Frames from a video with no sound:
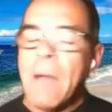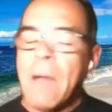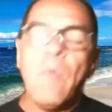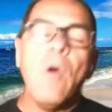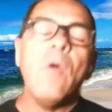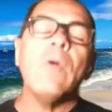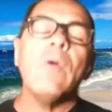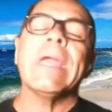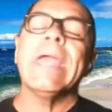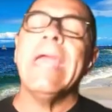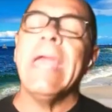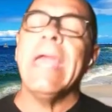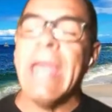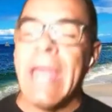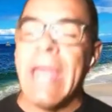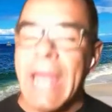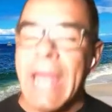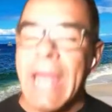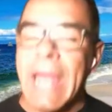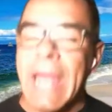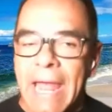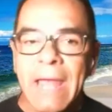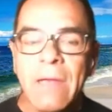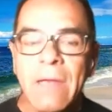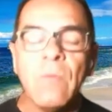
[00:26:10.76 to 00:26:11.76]
I'm
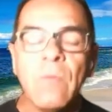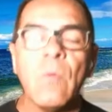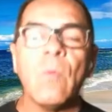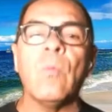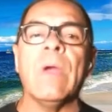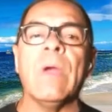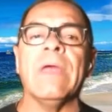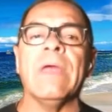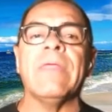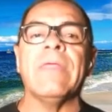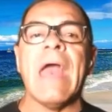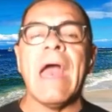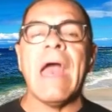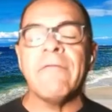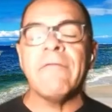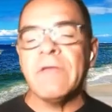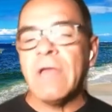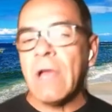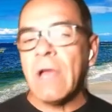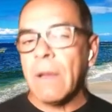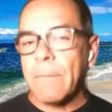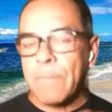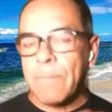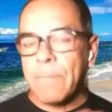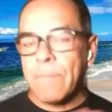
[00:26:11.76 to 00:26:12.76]
okay with
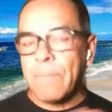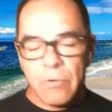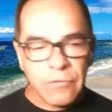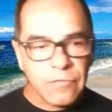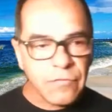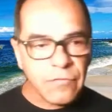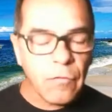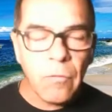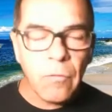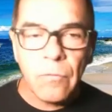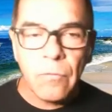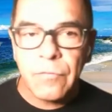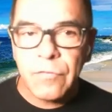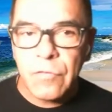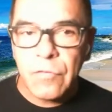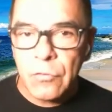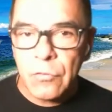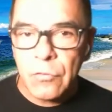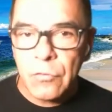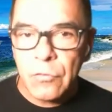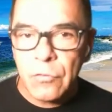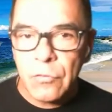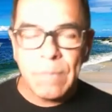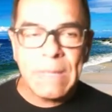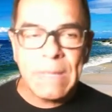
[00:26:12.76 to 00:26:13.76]
having a personal
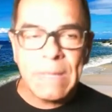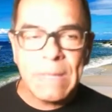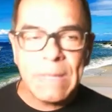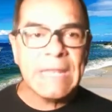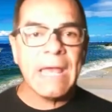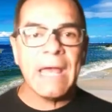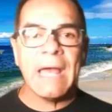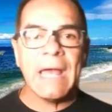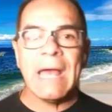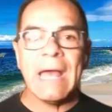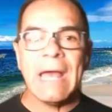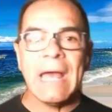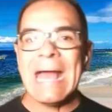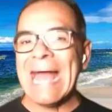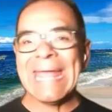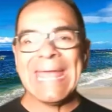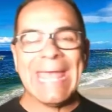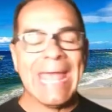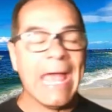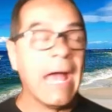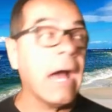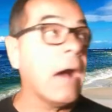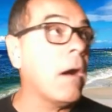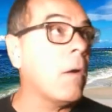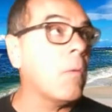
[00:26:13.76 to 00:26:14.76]
social media
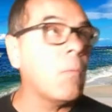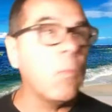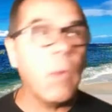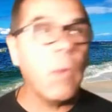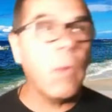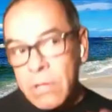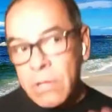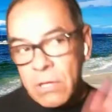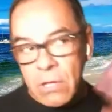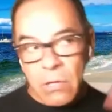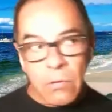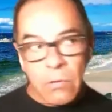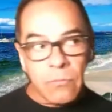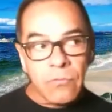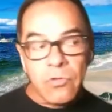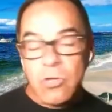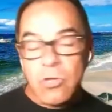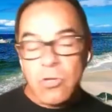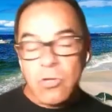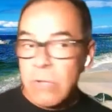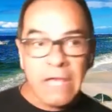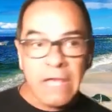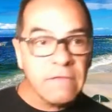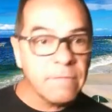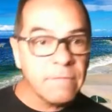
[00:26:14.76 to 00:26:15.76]
account where you
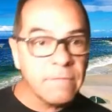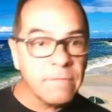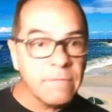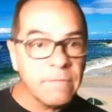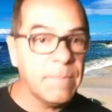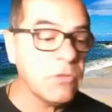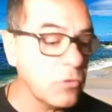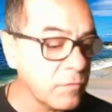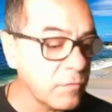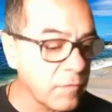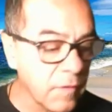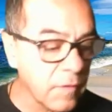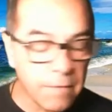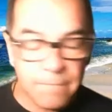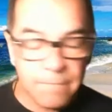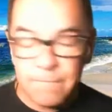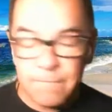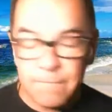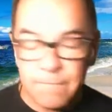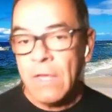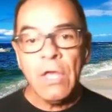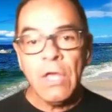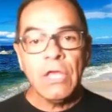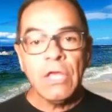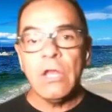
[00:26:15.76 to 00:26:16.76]
showcase pictures of,
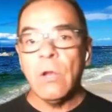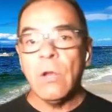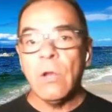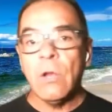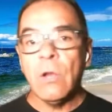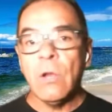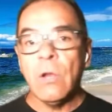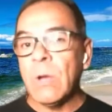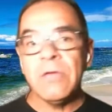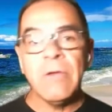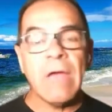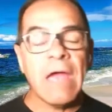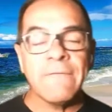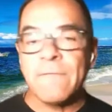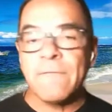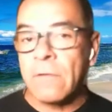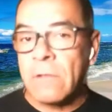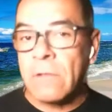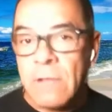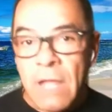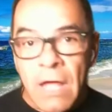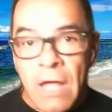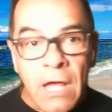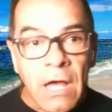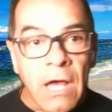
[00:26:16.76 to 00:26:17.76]
you know, what you have
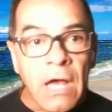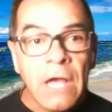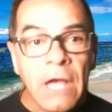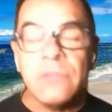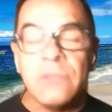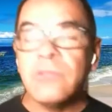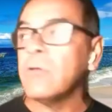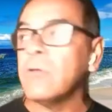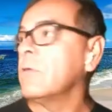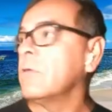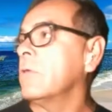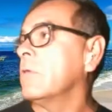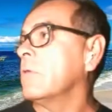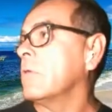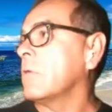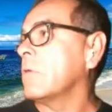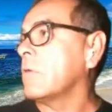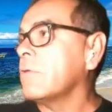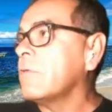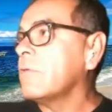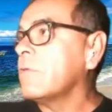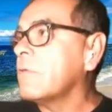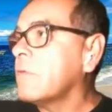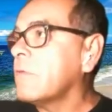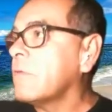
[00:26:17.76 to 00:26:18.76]
for lunch or
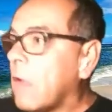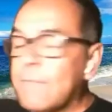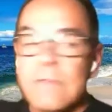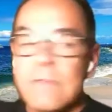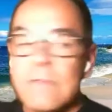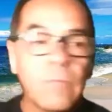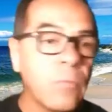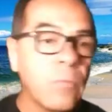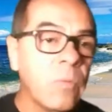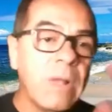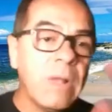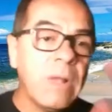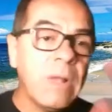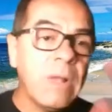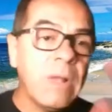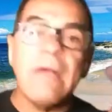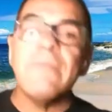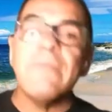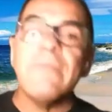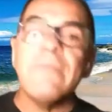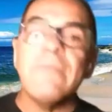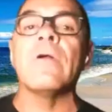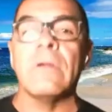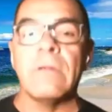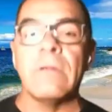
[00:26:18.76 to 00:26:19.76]
your selfies,
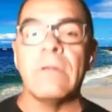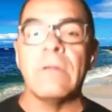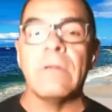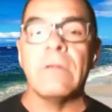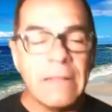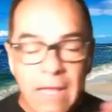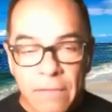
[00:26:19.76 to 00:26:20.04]
whatever.